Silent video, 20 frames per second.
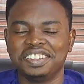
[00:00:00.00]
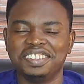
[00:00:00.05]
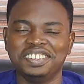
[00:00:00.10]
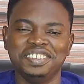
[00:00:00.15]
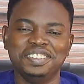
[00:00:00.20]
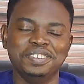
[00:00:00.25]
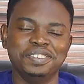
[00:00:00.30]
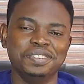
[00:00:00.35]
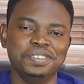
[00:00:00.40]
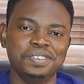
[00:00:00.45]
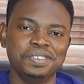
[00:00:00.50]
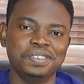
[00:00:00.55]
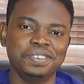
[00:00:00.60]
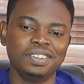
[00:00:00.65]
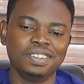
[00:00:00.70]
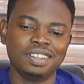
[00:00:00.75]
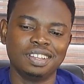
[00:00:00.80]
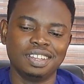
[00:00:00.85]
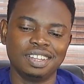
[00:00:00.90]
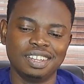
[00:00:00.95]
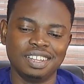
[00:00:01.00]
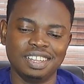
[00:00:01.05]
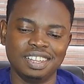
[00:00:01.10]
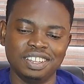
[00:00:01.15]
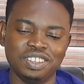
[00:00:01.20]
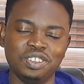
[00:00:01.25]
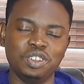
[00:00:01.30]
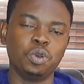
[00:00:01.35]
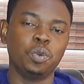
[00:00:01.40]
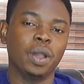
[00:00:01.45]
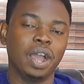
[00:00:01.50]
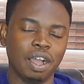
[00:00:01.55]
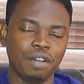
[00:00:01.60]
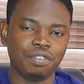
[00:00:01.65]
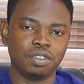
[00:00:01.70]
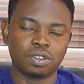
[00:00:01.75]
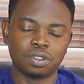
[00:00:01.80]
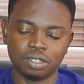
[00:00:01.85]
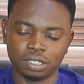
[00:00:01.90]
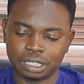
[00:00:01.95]
We
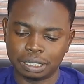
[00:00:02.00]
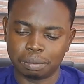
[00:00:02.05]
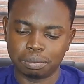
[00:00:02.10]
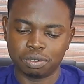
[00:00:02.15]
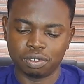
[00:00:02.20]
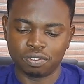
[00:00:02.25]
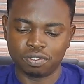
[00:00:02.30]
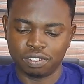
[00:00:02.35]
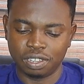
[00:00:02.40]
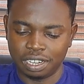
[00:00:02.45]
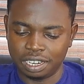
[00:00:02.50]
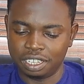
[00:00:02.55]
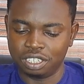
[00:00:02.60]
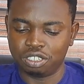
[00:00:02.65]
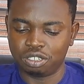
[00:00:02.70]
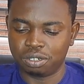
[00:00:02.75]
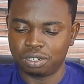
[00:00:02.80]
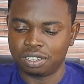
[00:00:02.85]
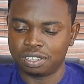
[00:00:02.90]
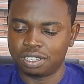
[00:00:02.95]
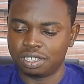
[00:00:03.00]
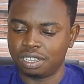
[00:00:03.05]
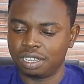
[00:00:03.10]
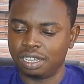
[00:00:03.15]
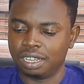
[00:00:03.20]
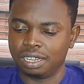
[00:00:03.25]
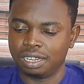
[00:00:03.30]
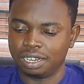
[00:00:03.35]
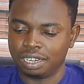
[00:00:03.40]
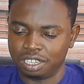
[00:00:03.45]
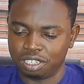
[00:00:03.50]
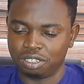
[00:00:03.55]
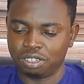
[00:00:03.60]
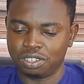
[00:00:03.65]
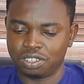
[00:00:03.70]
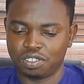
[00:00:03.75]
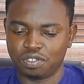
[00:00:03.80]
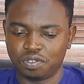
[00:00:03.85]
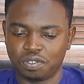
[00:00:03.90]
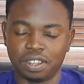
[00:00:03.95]
have the concept of illiteracy and
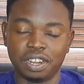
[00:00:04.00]
literacy,